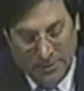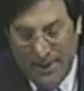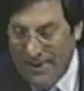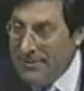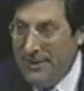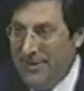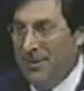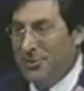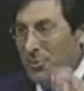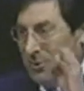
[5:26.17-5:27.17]
But then he
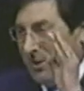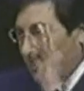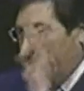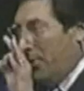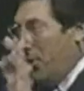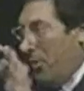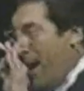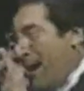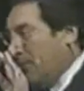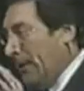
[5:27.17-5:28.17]
said this. This was the little
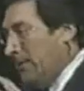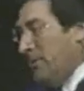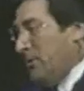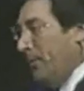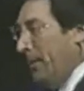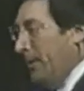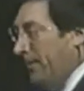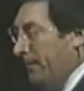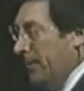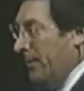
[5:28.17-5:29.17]
known aspect of this
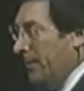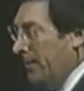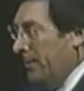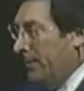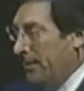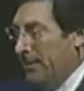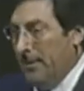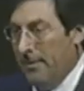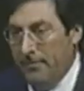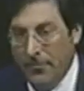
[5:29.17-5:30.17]
opinion.
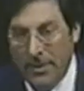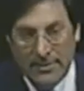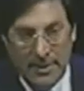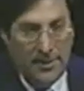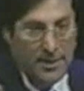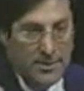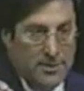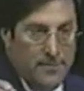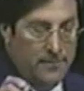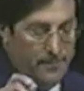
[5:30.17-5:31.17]
He said
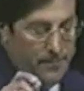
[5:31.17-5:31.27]
this.